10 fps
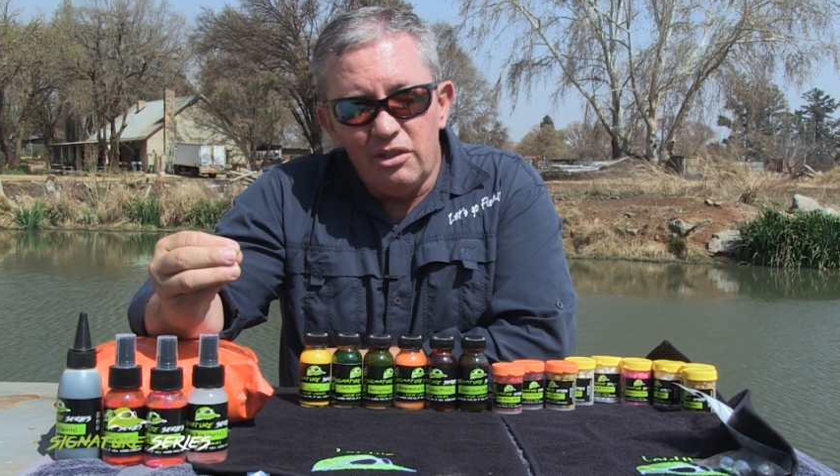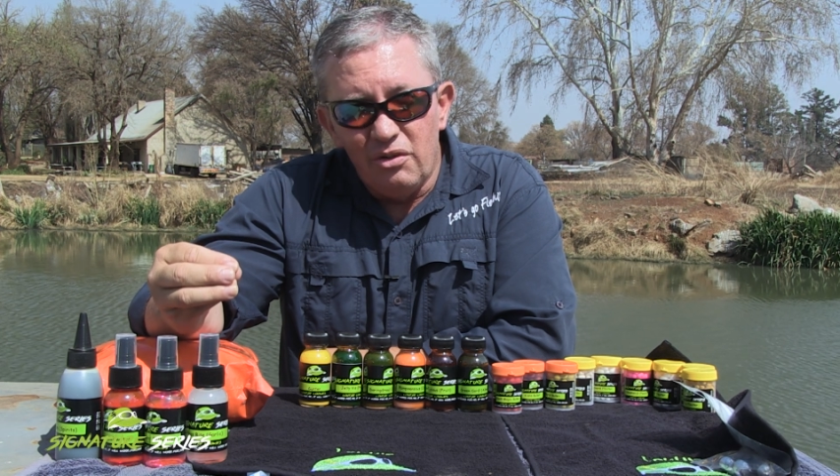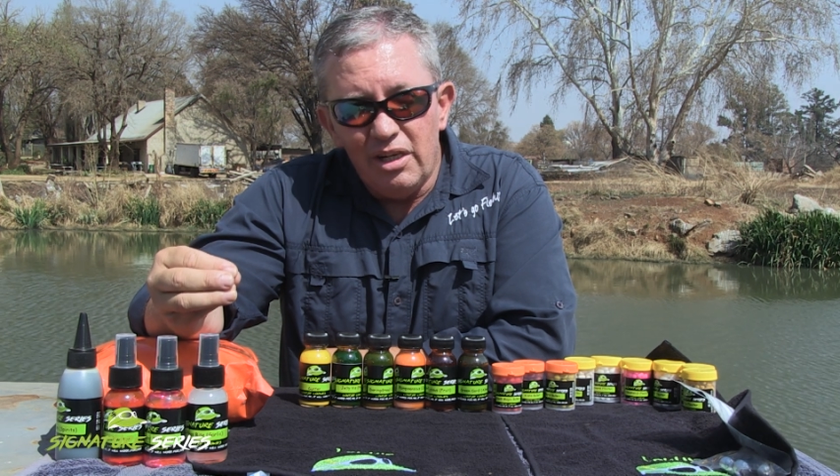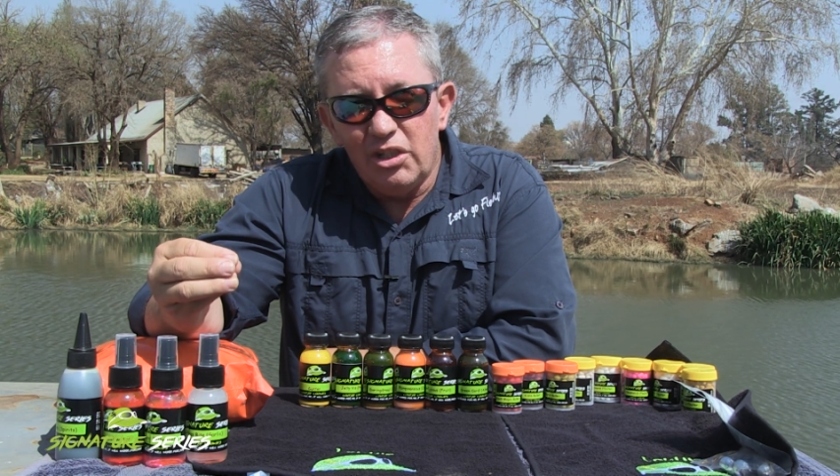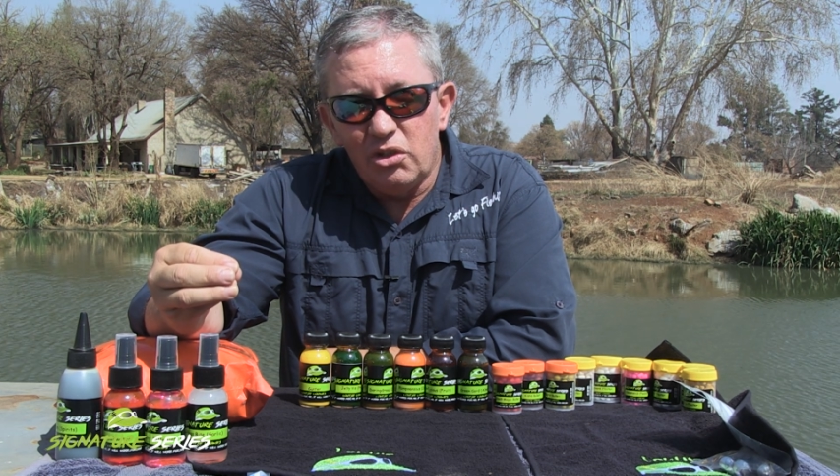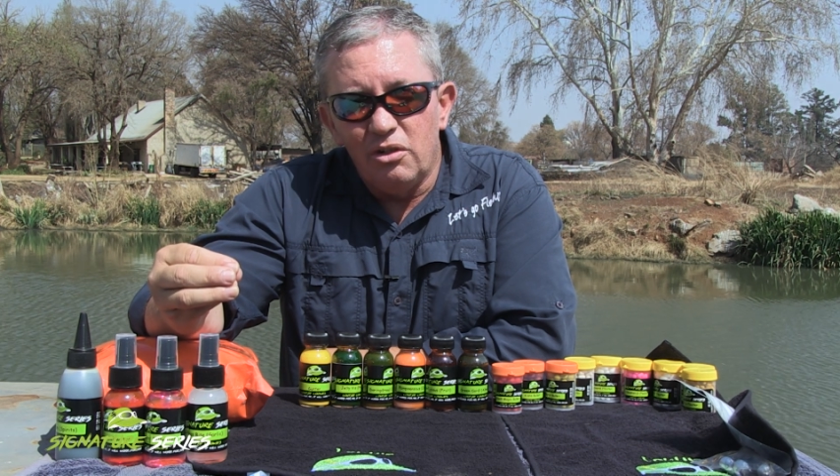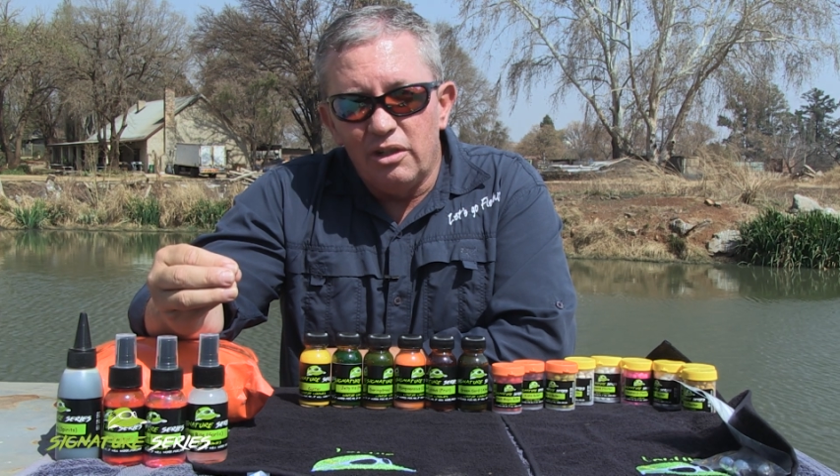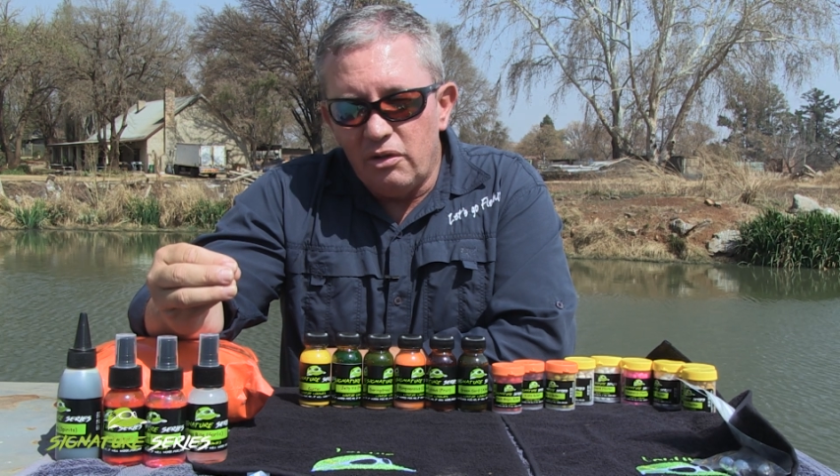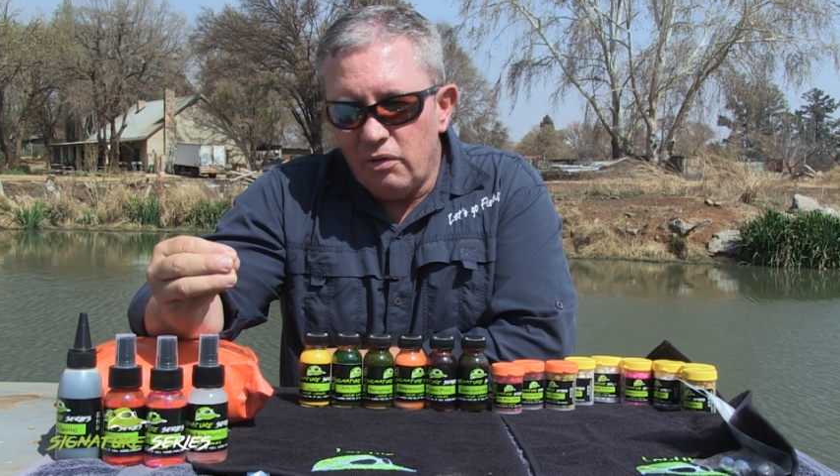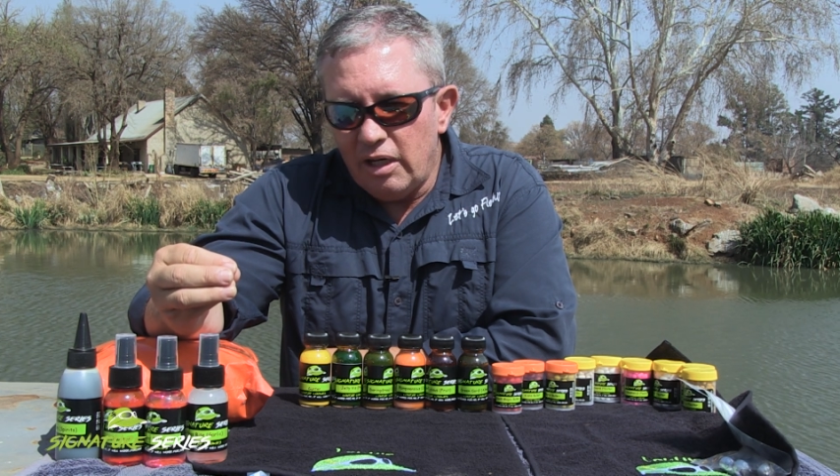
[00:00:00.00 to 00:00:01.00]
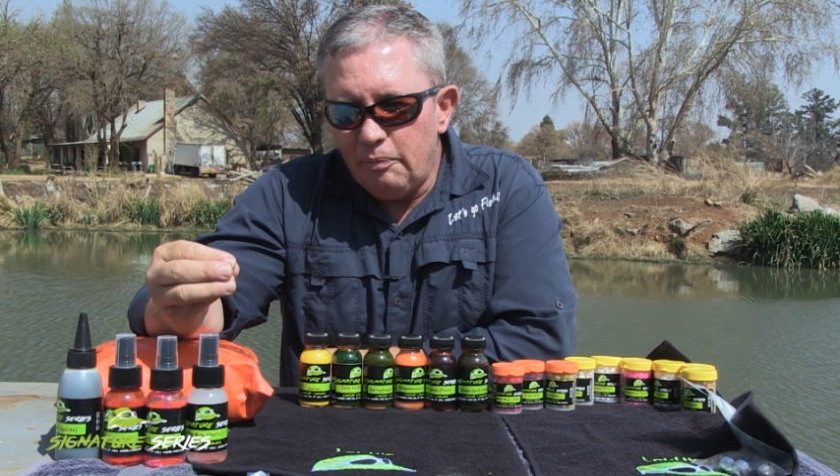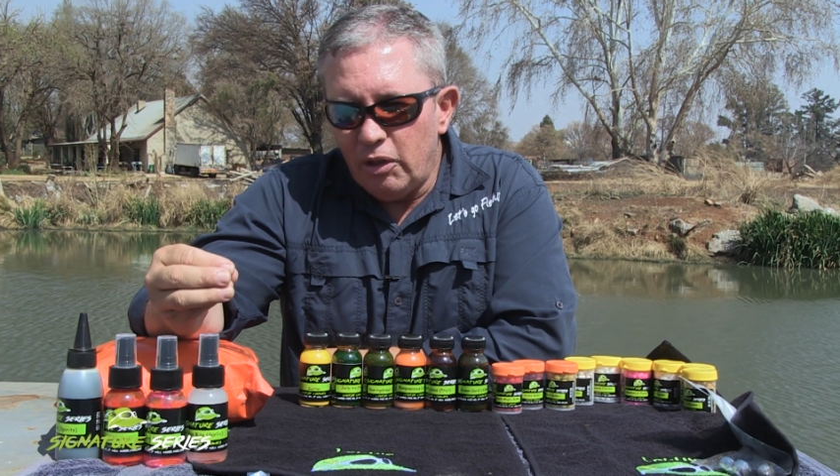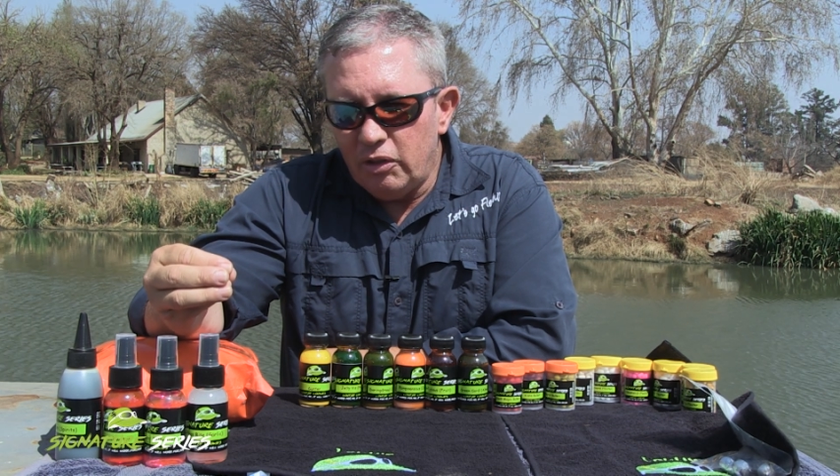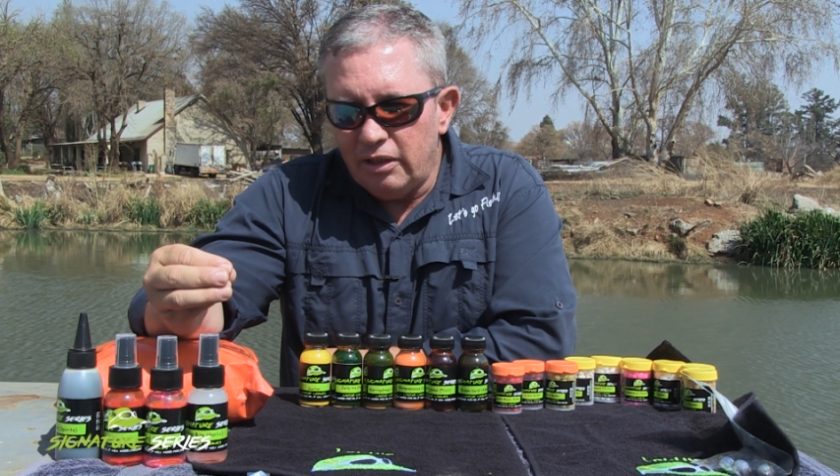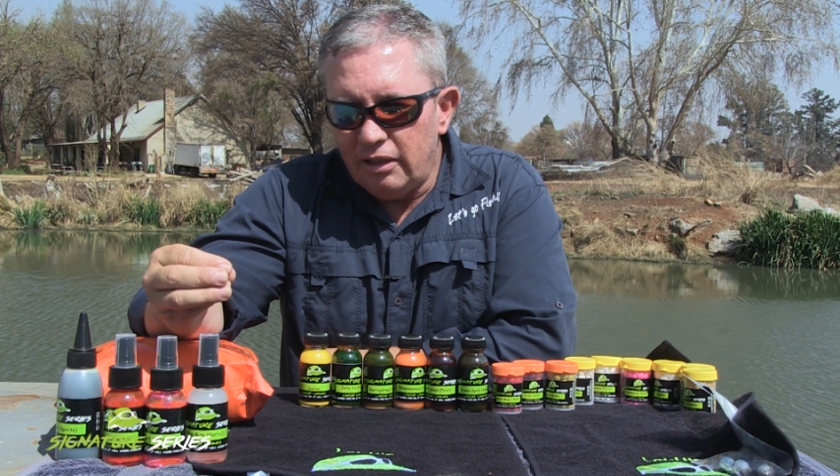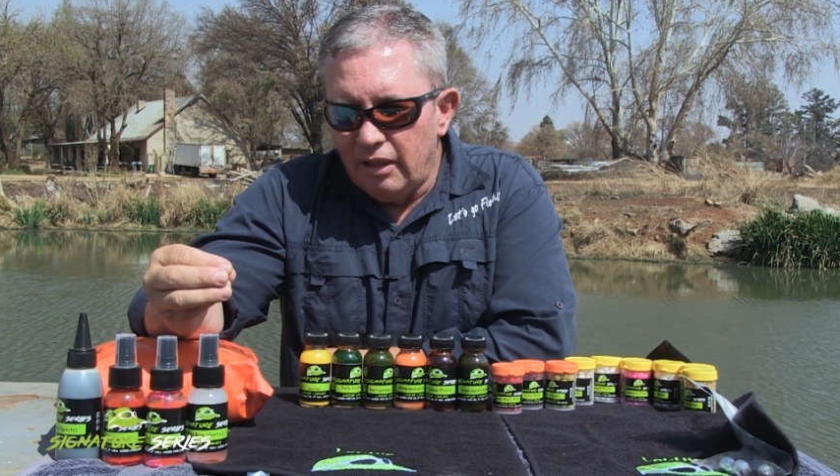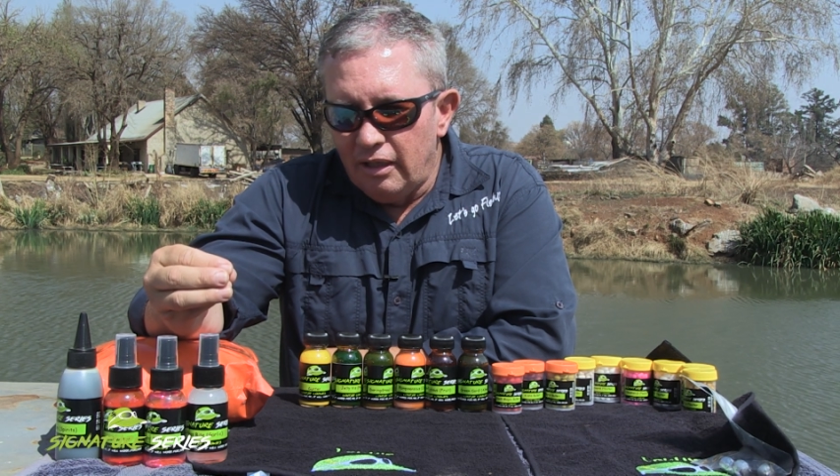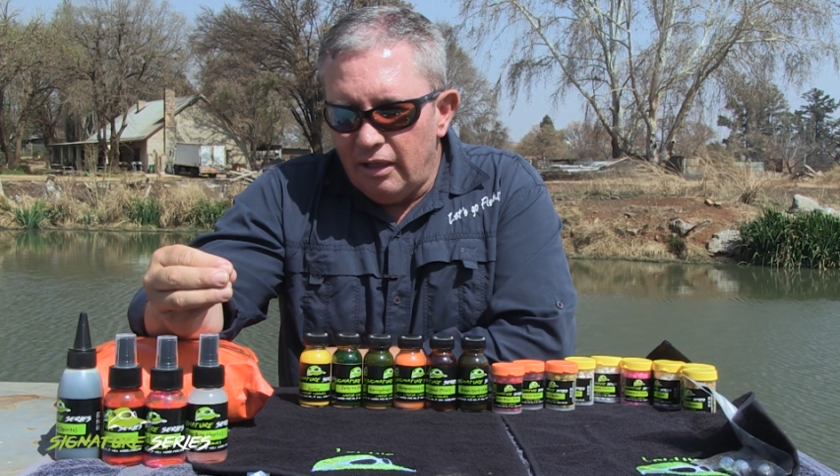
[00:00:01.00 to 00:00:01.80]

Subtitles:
is really strong and really potent.